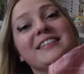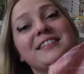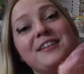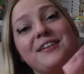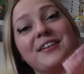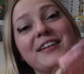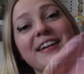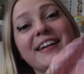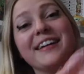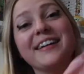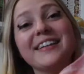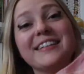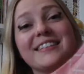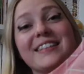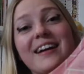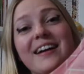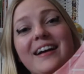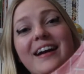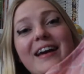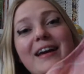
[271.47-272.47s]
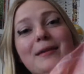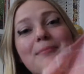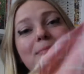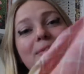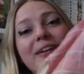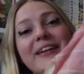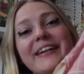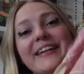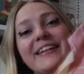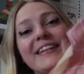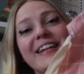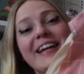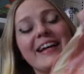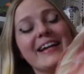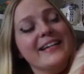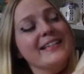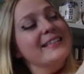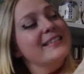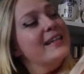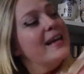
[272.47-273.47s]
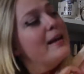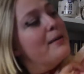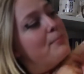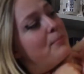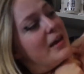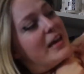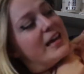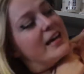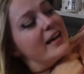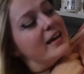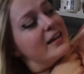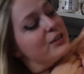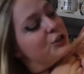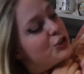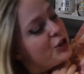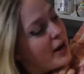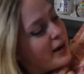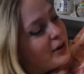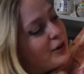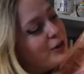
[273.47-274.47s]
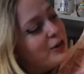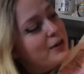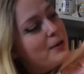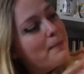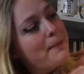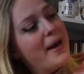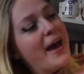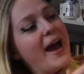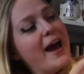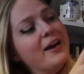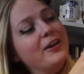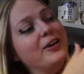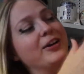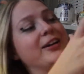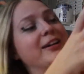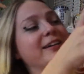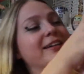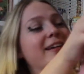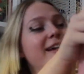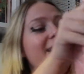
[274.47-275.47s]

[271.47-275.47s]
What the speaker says: so here is our apron. It's a pink checkered pattern,